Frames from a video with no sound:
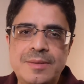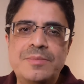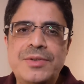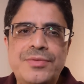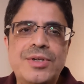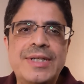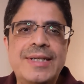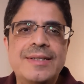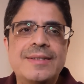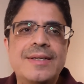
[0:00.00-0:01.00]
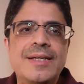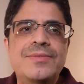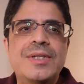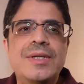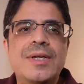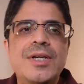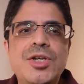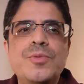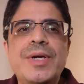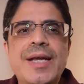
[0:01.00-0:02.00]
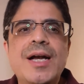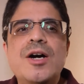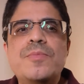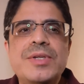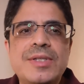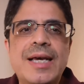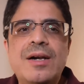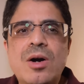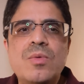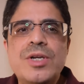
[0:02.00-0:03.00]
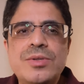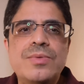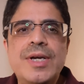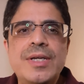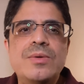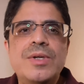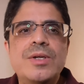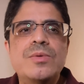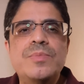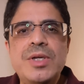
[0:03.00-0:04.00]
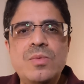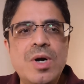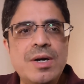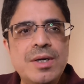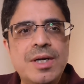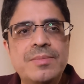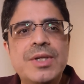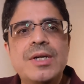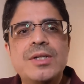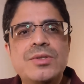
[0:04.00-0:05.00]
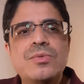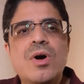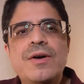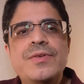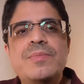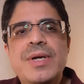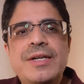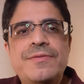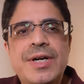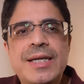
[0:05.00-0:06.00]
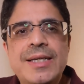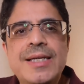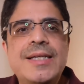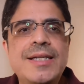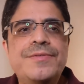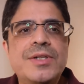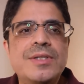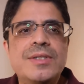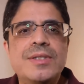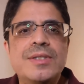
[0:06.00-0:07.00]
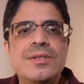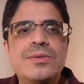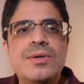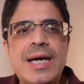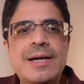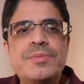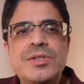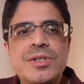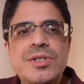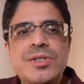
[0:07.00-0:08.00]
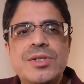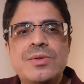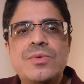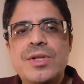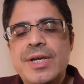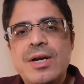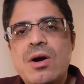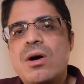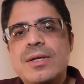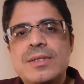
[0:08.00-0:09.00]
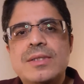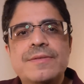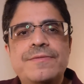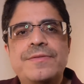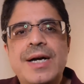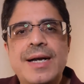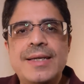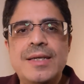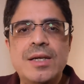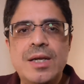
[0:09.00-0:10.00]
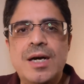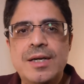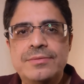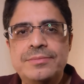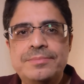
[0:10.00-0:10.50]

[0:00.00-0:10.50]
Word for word: before you get to heaven. Human help is not always ready when it would be welcomed. Too often, men find indifferences or opposition where they ought to find love.